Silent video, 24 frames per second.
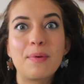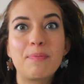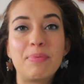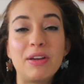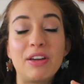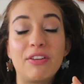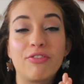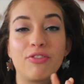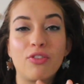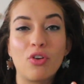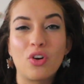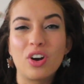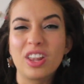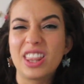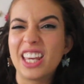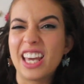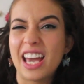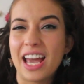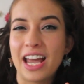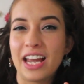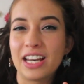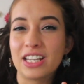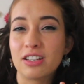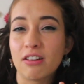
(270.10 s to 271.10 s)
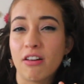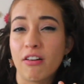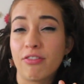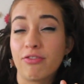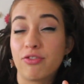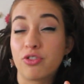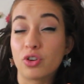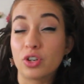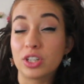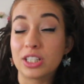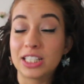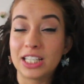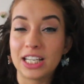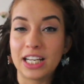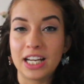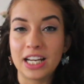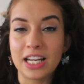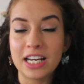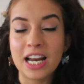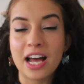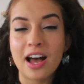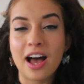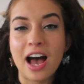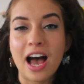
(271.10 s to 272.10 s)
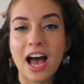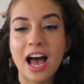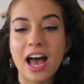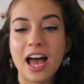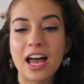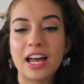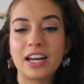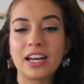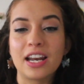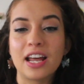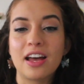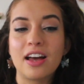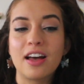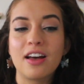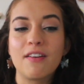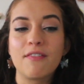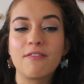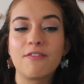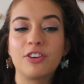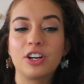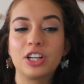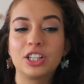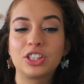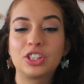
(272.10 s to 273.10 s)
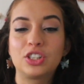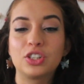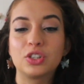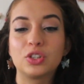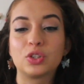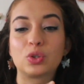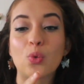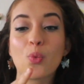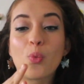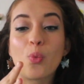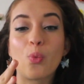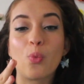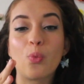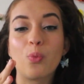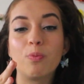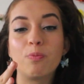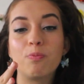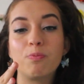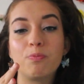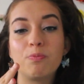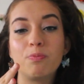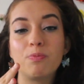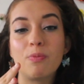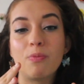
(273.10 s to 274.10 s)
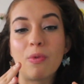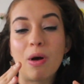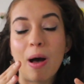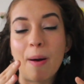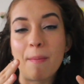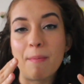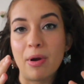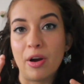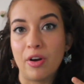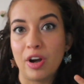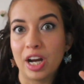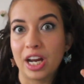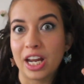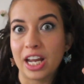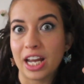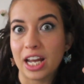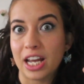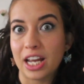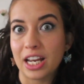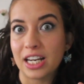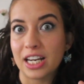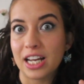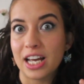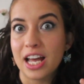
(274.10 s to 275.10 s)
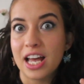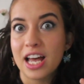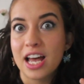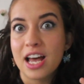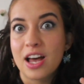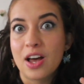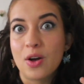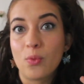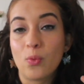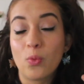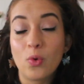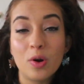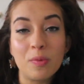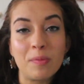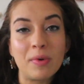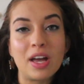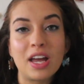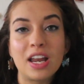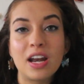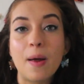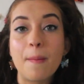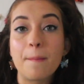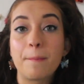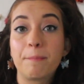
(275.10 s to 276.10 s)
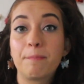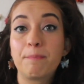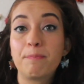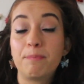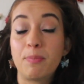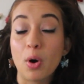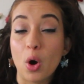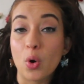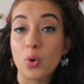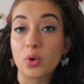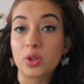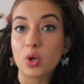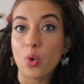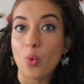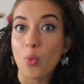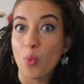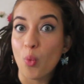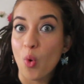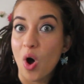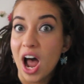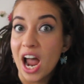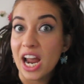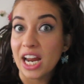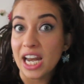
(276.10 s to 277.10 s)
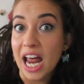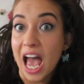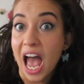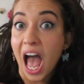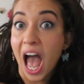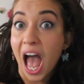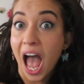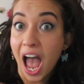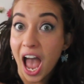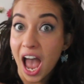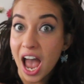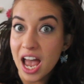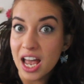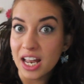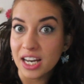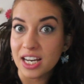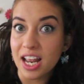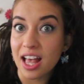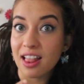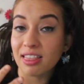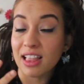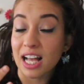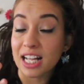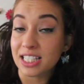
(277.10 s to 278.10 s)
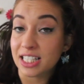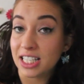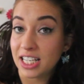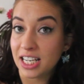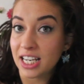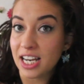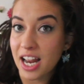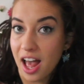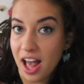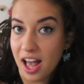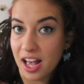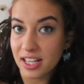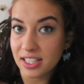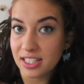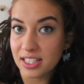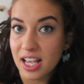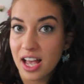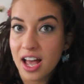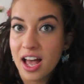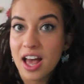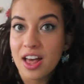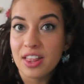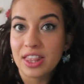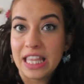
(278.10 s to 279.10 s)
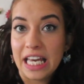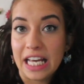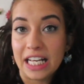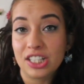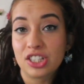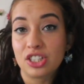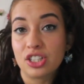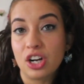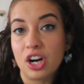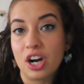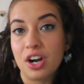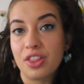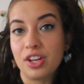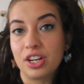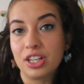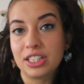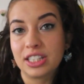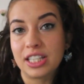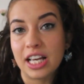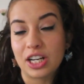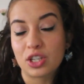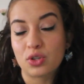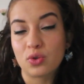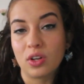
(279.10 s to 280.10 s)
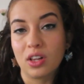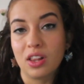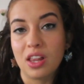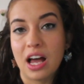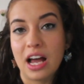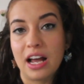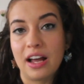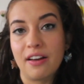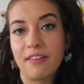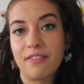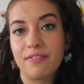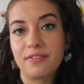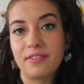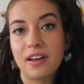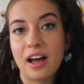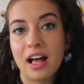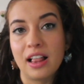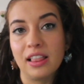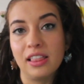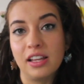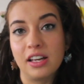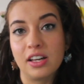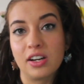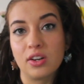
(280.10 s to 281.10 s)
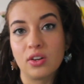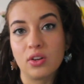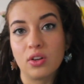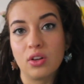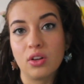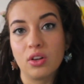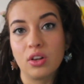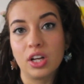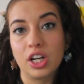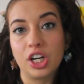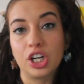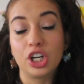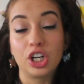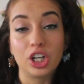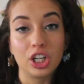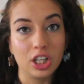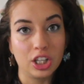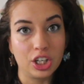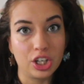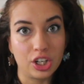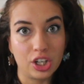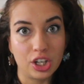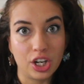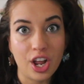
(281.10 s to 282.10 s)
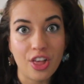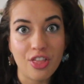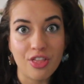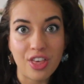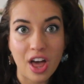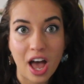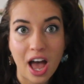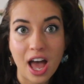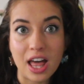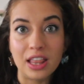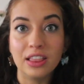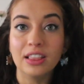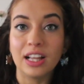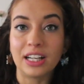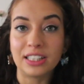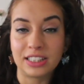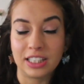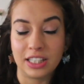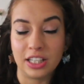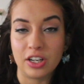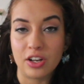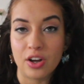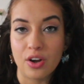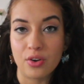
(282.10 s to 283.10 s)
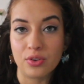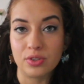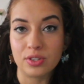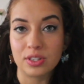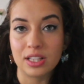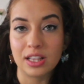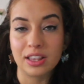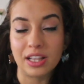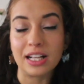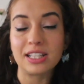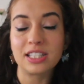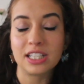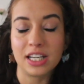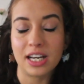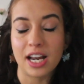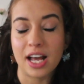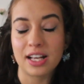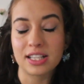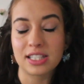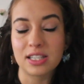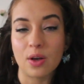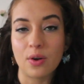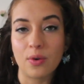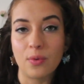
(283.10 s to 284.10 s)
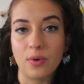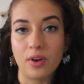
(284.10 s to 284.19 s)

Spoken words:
before the age of 14 and versus American women, both white and Latinas, they start their sexual life a little earlier than Latinas